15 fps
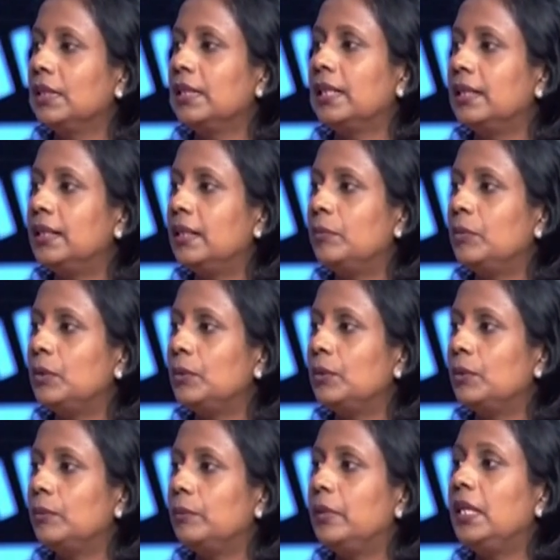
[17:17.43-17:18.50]
get them
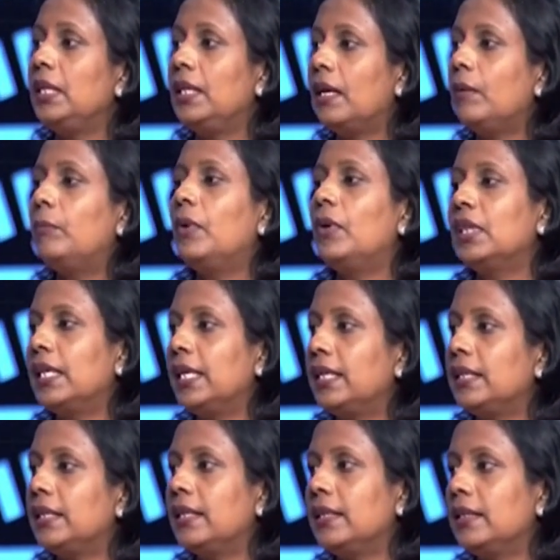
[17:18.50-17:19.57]
to build up on
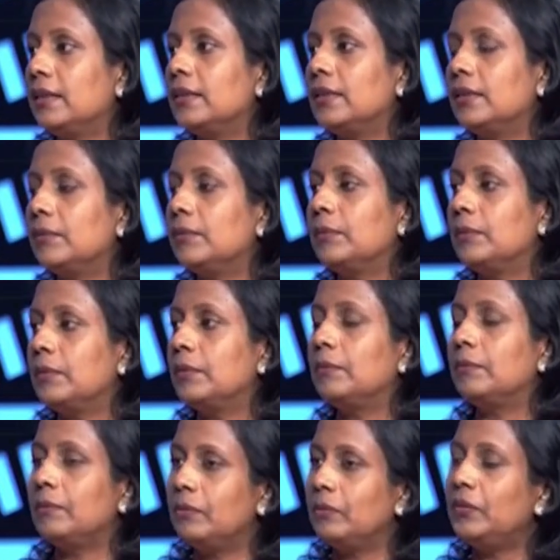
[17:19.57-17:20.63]
that, and
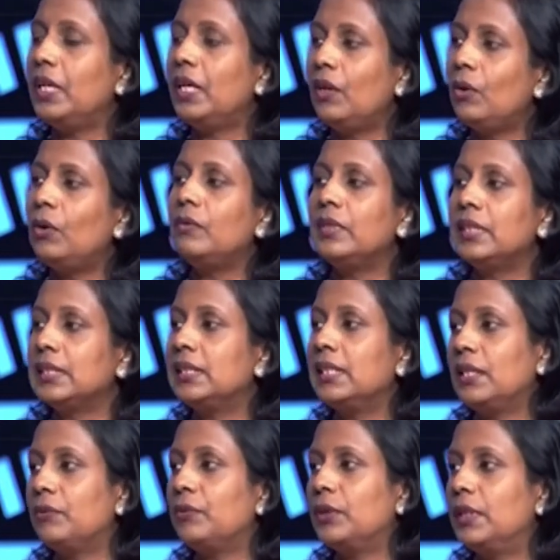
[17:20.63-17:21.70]
we are always
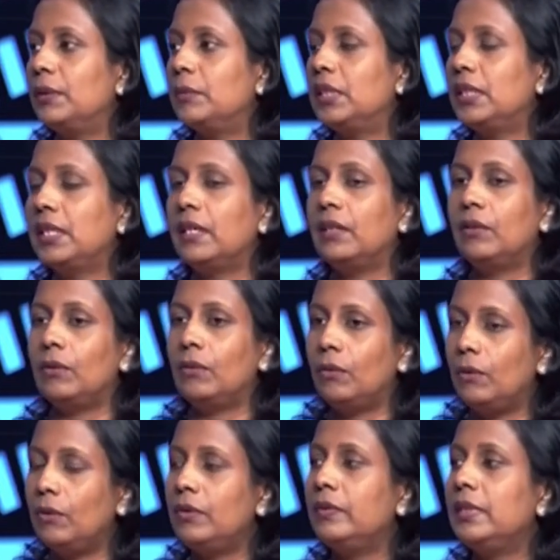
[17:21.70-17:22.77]
there for them. They can
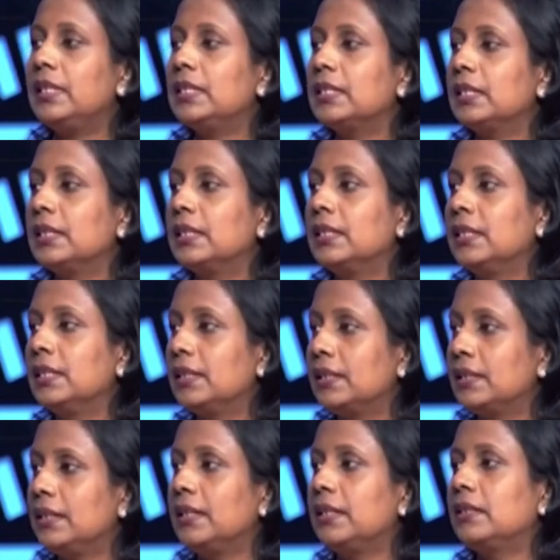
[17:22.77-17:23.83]
always
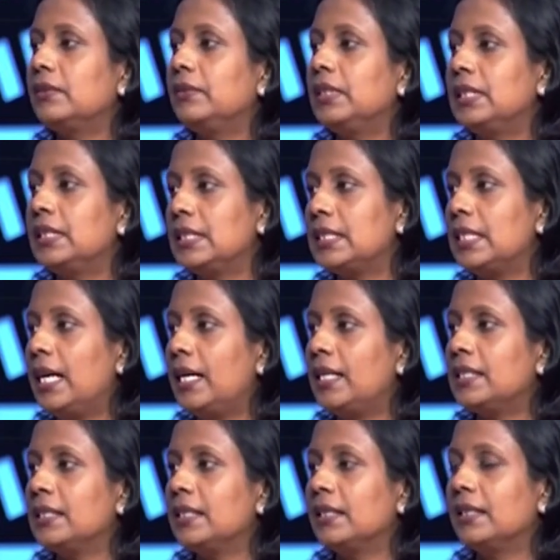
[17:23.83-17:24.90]
connect with
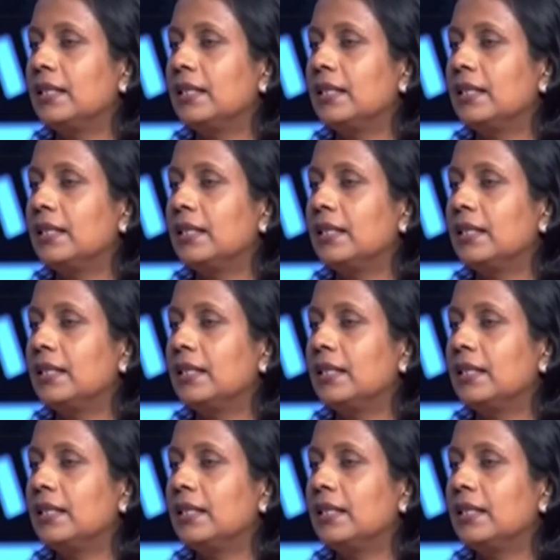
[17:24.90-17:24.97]
SLAS.